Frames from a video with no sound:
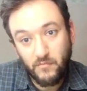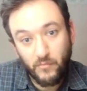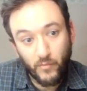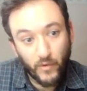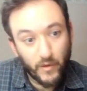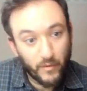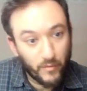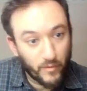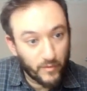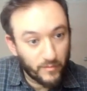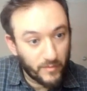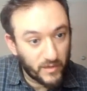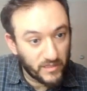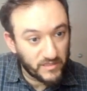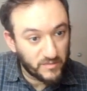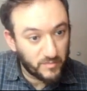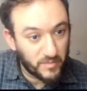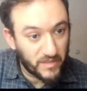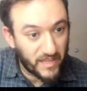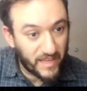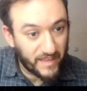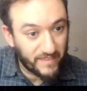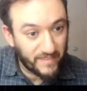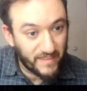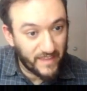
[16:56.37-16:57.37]
were
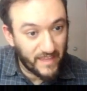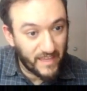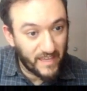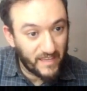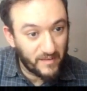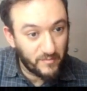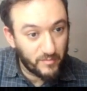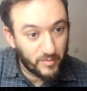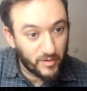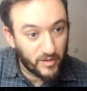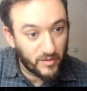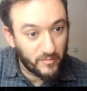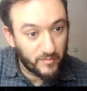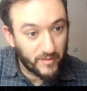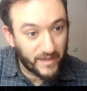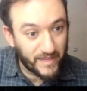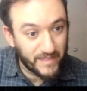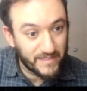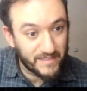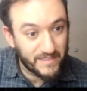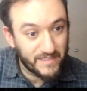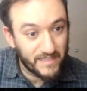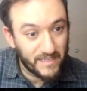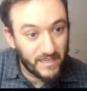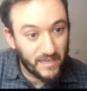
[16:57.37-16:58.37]
multiplying the input by
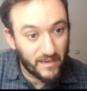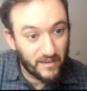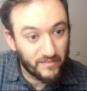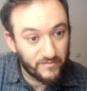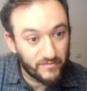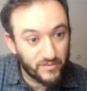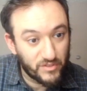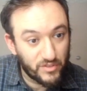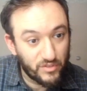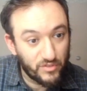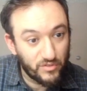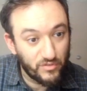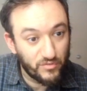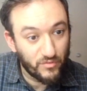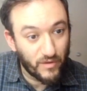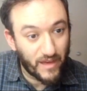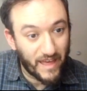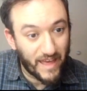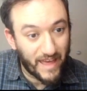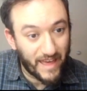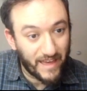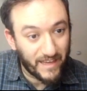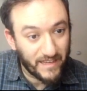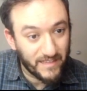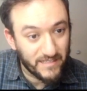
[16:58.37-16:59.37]
t of
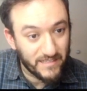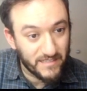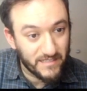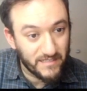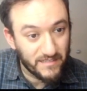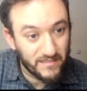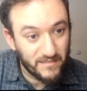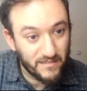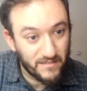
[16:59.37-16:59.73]
2x.